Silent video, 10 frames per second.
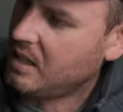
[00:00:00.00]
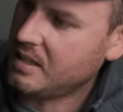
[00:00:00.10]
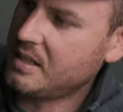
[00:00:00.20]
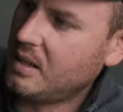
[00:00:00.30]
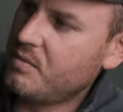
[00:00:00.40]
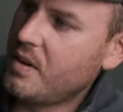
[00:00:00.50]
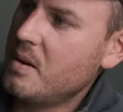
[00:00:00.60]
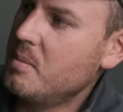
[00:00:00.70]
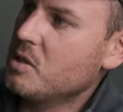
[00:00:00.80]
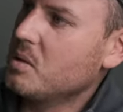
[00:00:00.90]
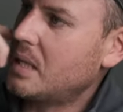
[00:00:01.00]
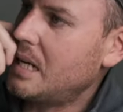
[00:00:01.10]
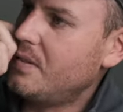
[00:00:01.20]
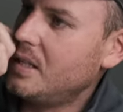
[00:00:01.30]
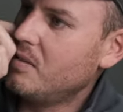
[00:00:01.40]
I doubt very much I'm going
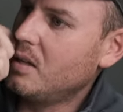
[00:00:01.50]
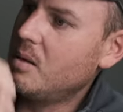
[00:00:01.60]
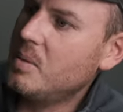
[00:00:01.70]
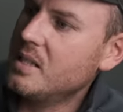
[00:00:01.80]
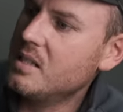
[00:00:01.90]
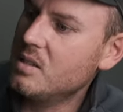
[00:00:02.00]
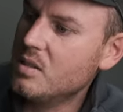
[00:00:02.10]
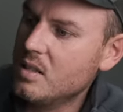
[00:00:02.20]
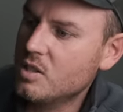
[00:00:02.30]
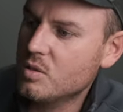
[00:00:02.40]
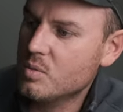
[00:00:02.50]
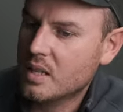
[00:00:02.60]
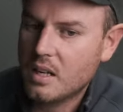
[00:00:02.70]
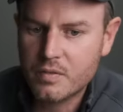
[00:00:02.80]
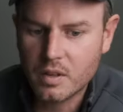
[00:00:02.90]
to have any reliability issues with
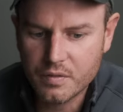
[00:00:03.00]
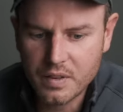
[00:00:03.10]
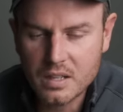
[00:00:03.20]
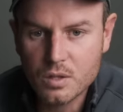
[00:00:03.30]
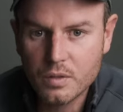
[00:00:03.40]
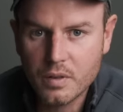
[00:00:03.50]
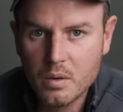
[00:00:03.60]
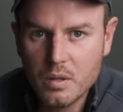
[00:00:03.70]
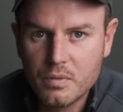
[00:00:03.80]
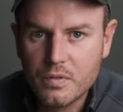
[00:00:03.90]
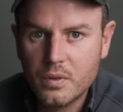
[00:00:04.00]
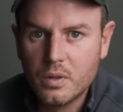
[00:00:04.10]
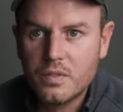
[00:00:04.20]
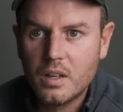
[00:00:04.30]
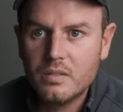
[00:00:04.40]
it. I've got friends who have owned them for 4
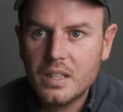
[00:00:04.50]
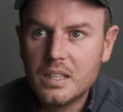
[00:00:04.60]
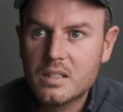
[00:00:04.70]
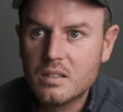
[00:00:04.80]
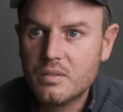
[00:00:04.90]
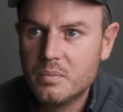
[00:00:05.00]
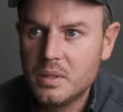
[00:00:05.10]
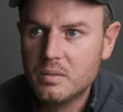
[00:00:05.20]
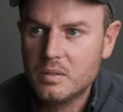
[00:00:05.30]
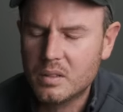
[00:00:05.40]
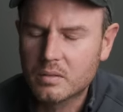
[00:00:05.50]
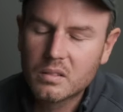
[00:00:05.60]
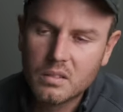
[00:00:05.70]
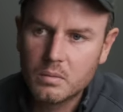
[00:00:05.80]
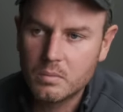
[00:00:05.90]
or 5 years, and
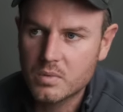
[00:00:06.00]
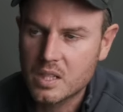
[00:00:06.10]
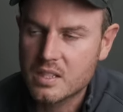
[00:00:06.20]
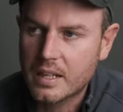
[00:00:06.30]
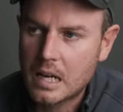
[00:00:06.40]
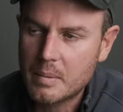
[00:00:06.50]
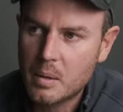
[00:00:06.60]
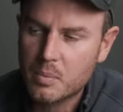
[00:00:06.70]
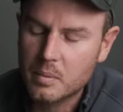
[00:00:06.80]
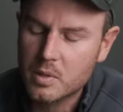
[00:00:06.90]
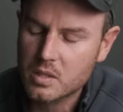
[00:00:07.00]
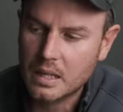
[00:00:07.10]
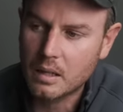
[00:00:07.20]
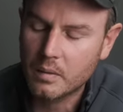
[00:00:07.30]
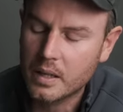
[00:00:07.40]
since they came out, pretty much,
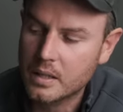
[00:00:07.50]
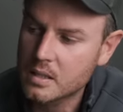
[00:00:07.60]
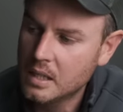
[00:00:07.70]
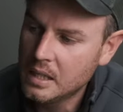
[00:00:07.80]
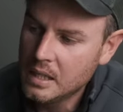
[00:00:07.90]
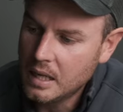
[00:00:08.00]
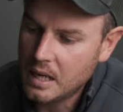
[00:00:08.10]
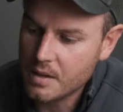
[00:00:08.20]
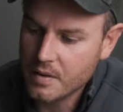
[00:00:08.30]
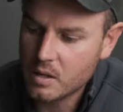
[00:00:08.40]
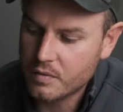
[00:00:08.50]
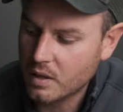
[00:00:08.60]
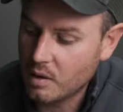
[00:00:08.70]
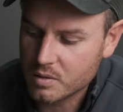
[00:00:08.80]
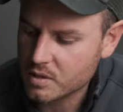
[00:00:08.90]
how long that is. They've owned them for
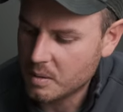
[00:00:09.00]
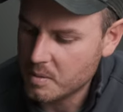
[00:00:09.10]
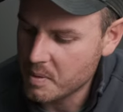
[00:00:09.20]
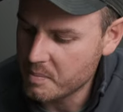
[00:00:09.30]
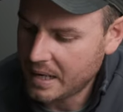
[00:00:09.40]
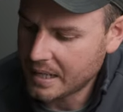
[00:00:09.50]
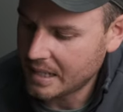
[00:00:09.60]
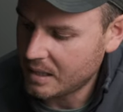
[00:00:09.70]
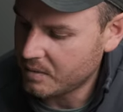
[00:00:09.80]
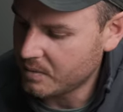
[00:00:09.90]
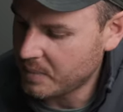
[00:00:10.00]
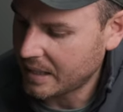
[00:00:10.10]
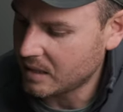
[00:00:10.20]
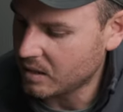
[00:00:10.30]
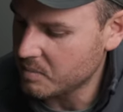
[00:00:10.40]
a long time. They've been banging
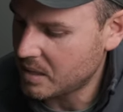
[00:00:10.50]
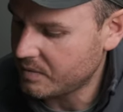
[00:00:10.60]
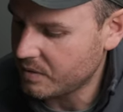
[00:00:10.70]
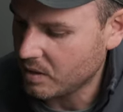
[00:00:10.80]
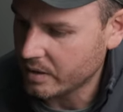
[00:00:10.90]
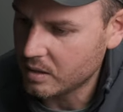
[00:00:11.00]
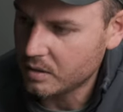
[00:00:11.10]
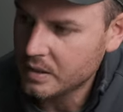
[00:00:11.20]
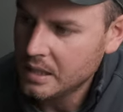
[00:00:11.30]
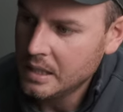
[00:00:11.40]
on about them for long enough.